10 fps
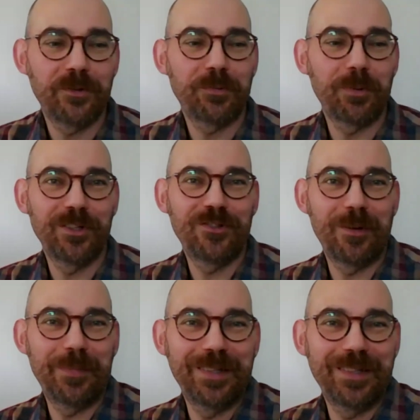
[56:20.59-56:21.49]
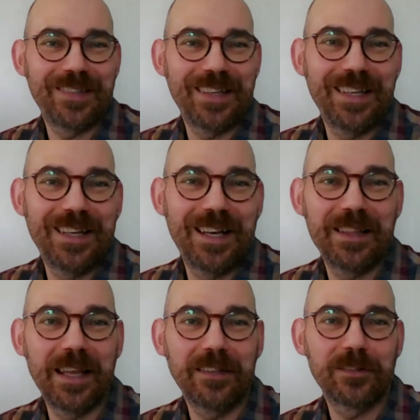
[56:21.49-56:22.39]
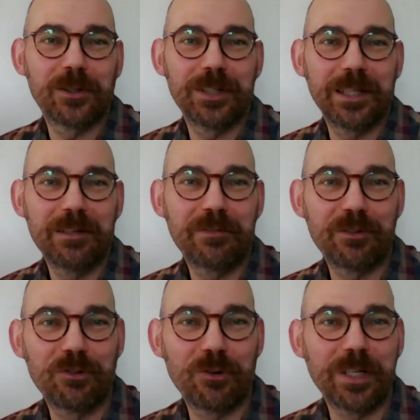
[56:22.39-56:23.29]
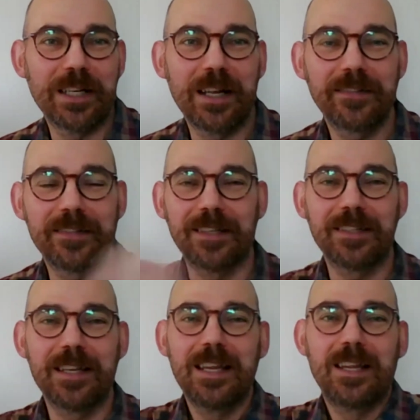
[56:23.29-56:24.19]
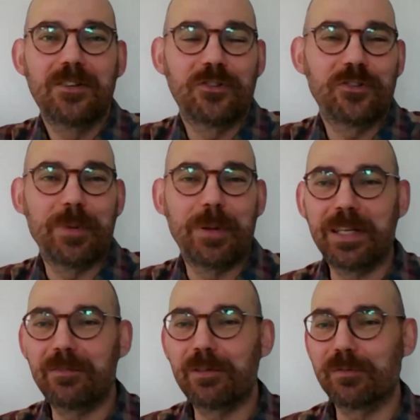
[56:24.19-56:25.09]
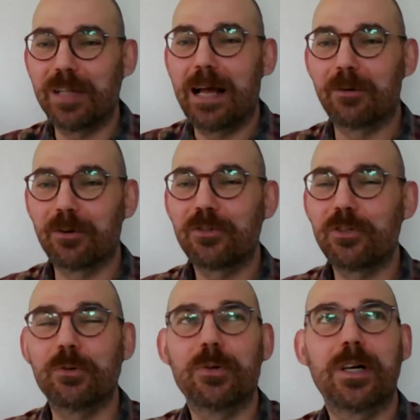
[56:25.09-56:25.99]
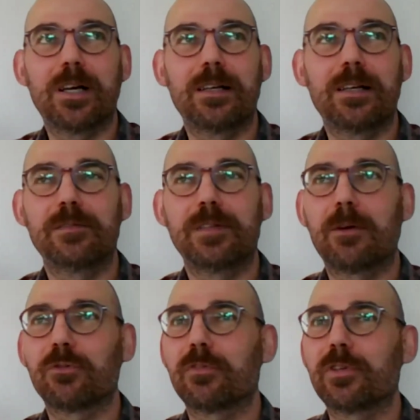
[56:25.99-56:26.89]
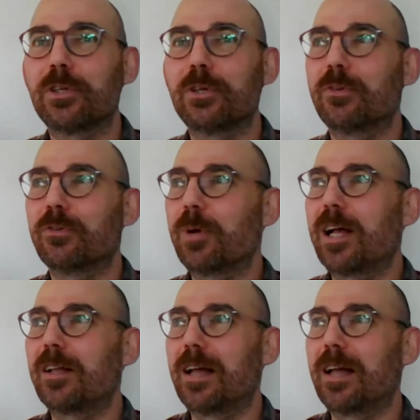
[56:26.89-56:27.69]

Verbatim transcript: Just wanted to jump in and say uh, thanks, Laura-Lyn, for joining us, and just to maybe give your flowers to uh, flowers over to you as well.